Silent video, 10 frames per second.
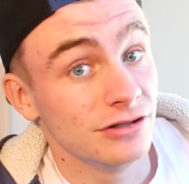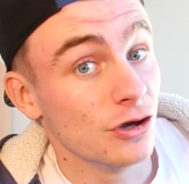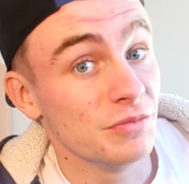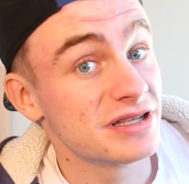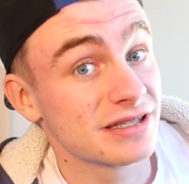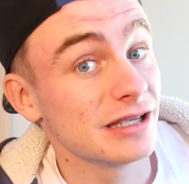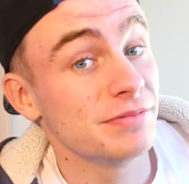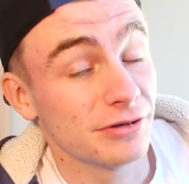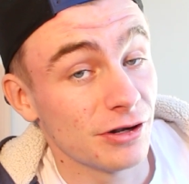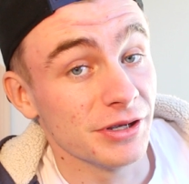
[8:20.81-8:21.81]
Don't be
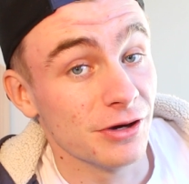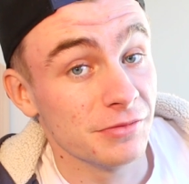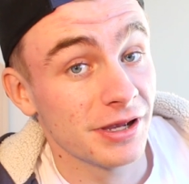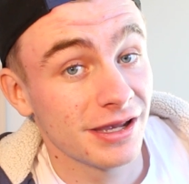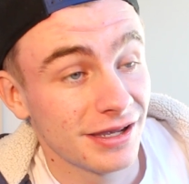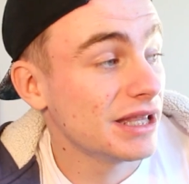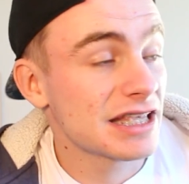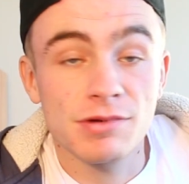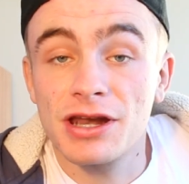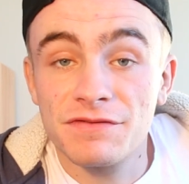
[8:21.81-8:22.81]
sleeping on me, homie. But yeah,
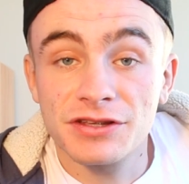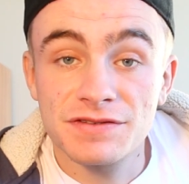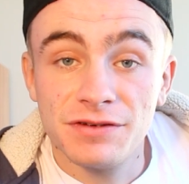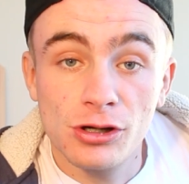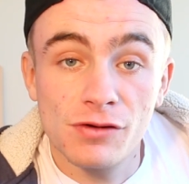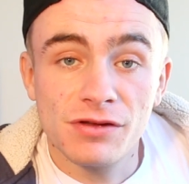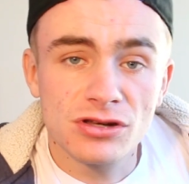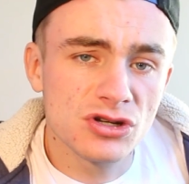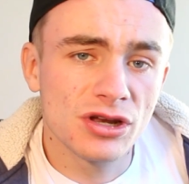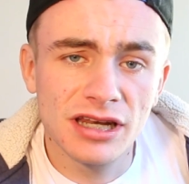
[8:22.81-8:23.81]
that's about it for this video. If you
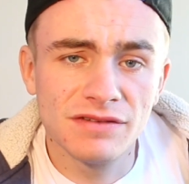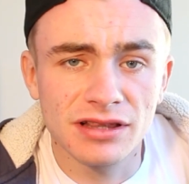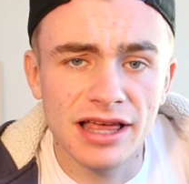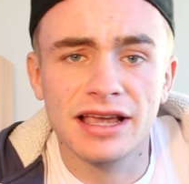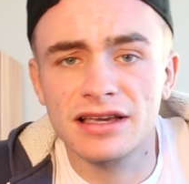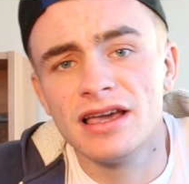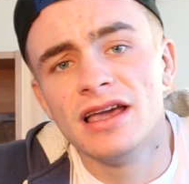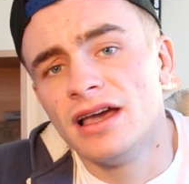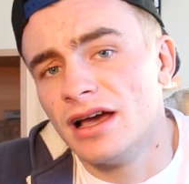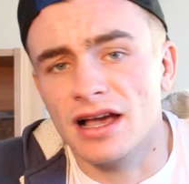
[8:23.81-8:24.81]
enjoyed it, leave a like,
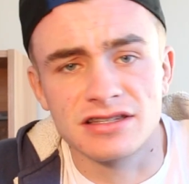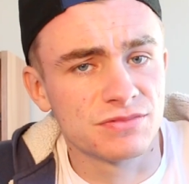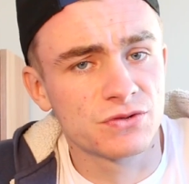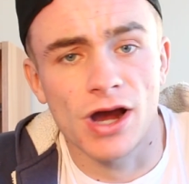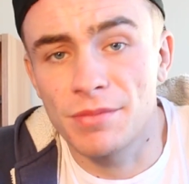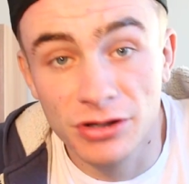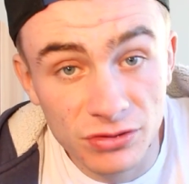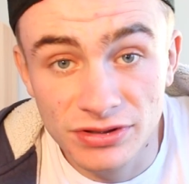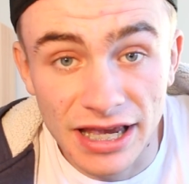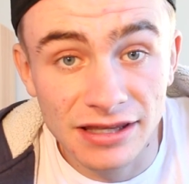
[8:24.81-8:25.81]
subscribe, I
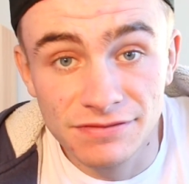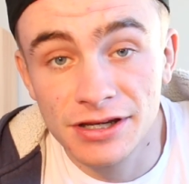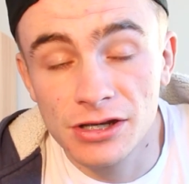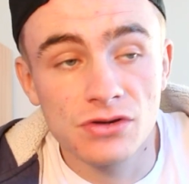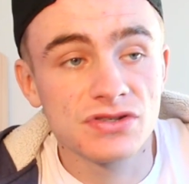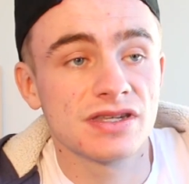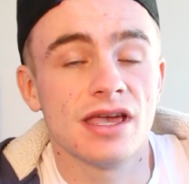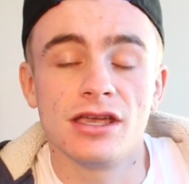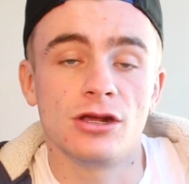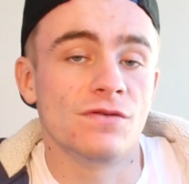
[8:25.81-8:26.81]
do daily videos.
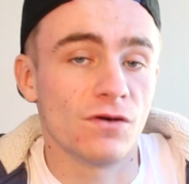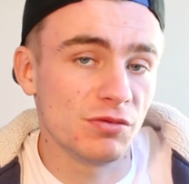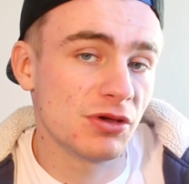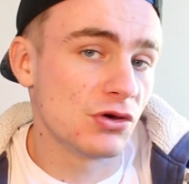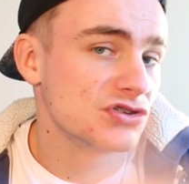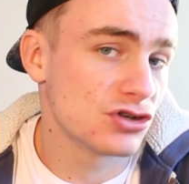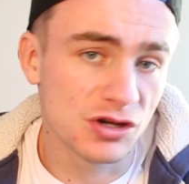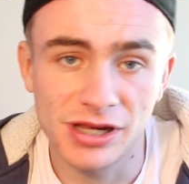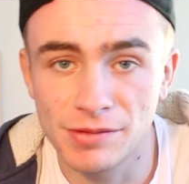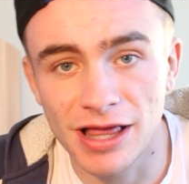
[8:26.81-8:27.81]
You know, follow me on all
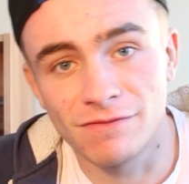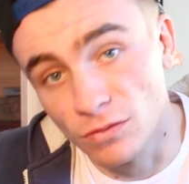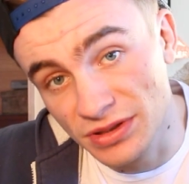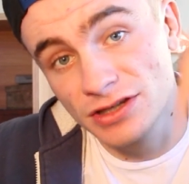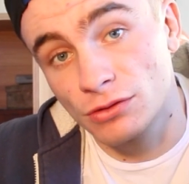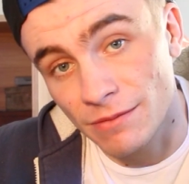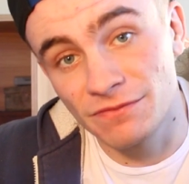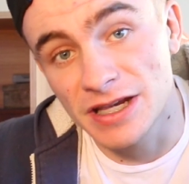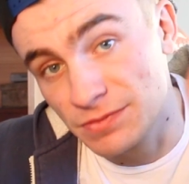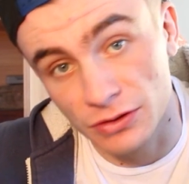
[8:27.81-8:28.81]
social media platforms,
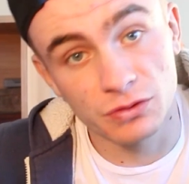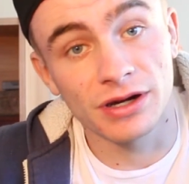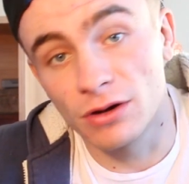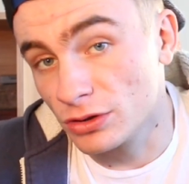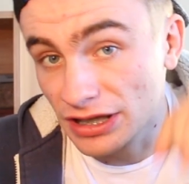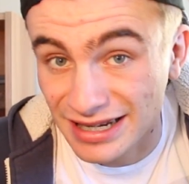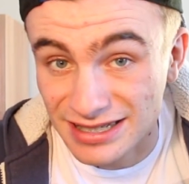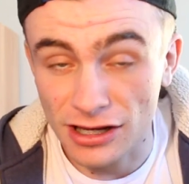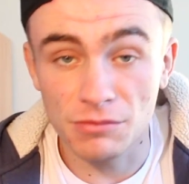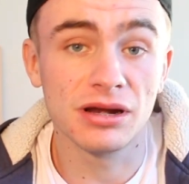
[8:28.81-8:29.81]
Instagram, Facebook, Twitter, all the
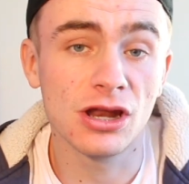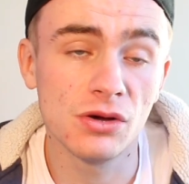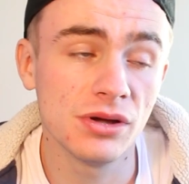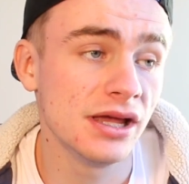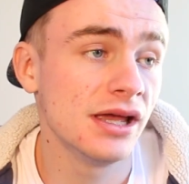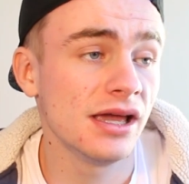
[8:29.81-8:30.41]
links are down below.